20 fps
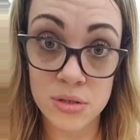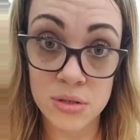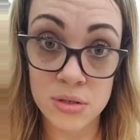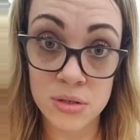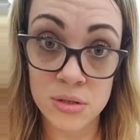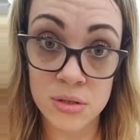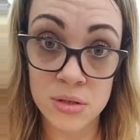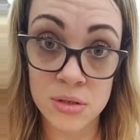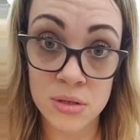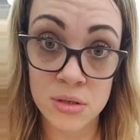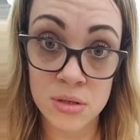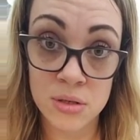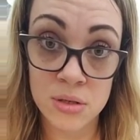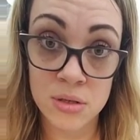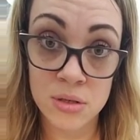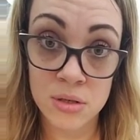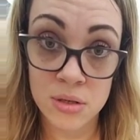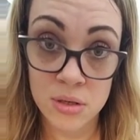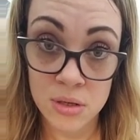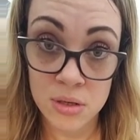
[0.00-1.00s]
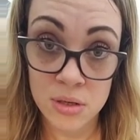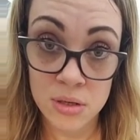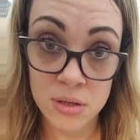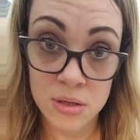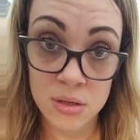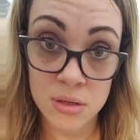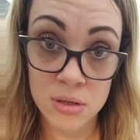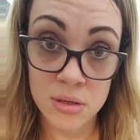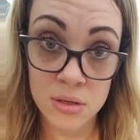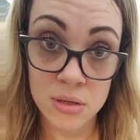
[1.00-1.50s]

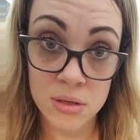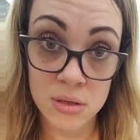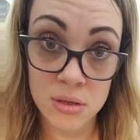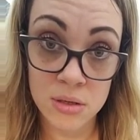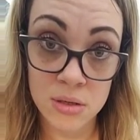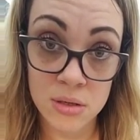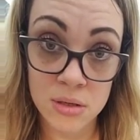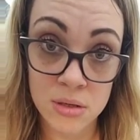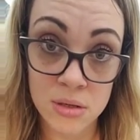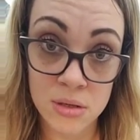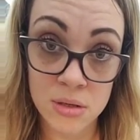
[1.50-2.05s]
(silence)